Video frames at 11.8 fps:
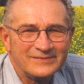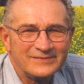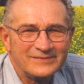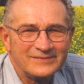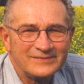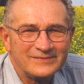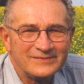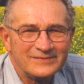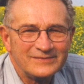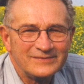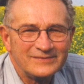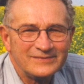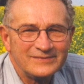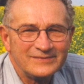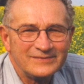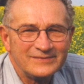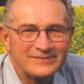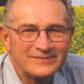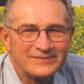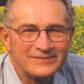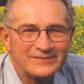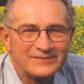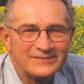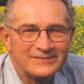
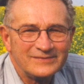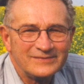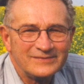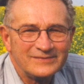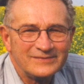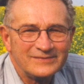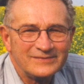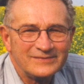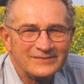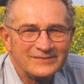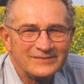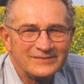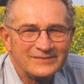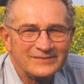The face doesn't move, so there is nothing to read.